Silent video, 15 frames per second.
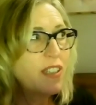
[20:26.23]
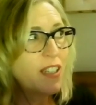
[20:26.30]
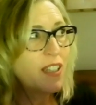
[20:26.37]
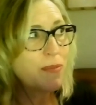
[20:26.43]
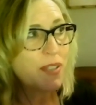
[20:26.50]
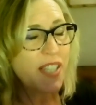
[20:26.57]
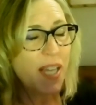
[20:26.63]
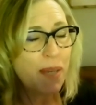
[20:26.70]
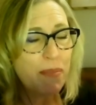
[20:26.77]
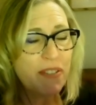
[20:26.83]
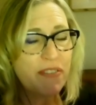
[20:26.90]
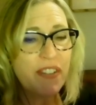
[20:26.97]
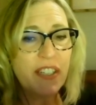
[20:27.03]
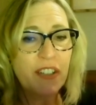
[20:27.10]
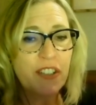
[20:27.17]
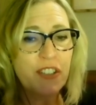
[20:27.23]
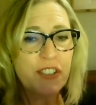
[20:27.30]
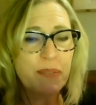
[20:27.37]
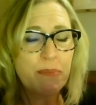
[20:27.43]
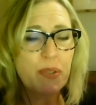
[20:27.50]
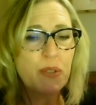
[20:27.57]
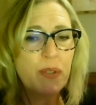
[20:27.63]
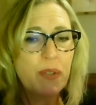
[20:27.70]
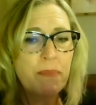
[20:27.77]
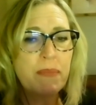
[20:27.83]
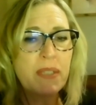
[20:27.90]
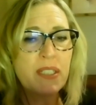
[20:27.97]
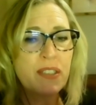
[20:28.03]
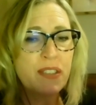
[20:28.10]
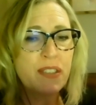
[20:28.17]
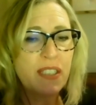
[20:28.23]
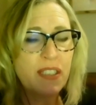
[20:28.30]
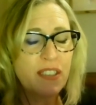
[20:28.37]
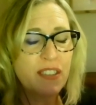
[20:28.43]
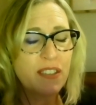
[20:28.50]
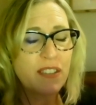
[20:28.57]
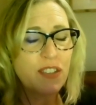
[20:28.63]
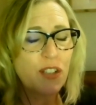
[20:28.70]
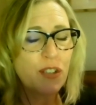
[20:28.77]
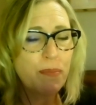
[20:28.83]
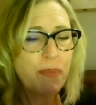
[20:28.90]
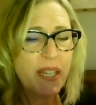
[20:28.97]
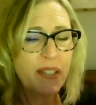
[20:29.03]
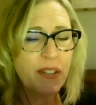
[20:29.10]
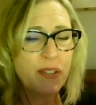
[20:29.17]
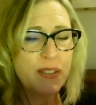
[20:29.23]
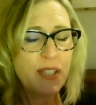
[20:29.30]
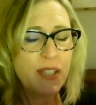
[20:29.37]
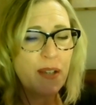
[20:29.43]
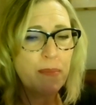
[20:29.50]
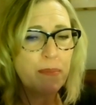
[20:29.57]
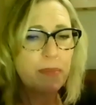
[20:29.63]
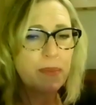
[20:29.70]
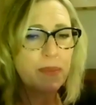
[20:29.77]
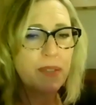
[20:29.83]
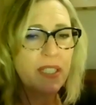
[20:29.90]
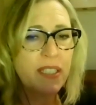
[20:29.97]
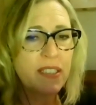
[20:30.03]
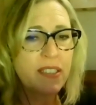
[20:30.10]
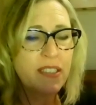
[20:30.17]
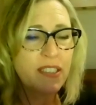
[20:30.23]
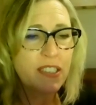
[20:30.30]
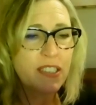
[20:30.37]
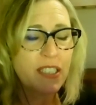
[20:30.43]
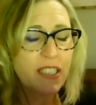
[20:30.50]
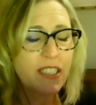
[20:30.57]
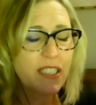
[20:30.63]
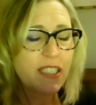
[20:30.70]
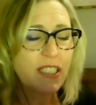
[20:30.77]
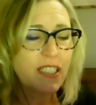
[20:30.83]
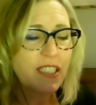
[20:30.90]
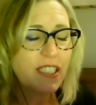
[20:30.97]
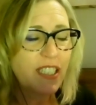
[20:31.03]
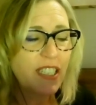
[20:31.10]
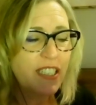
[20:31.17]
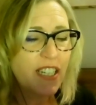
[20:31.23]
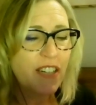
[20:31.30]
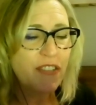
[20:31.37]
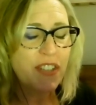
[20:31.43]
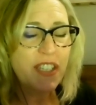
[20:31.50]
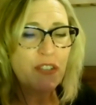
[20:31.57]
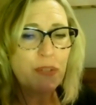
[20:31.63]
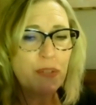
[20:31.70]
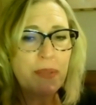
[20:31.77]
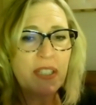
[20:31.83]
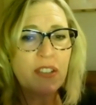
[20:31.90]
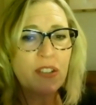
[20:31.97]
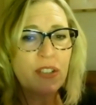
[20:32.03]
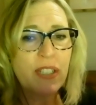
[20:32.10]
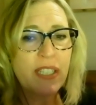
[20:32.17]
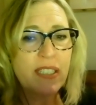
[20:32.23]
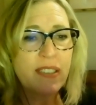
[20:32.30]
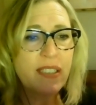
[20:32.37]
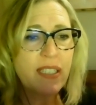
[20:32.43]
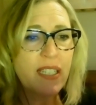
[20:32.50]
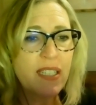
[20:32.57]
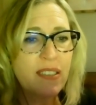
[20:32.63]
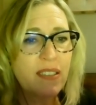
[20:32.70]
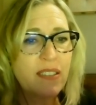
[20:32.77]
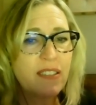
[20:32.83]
snap our fingers and put windmills and solar panels up, and and everything will be glorious again?